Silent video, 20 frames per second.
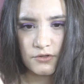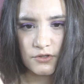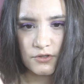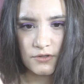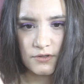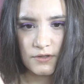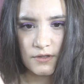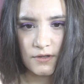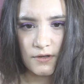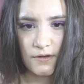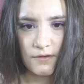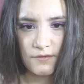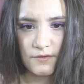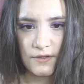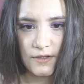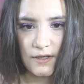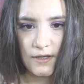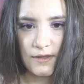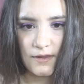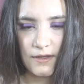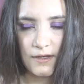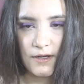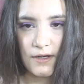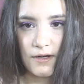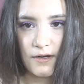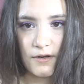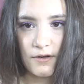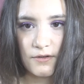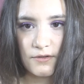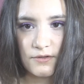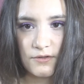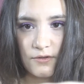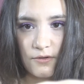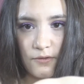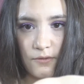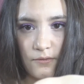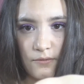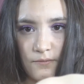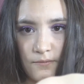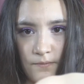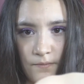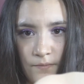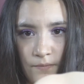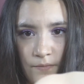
just enough to get the hair. So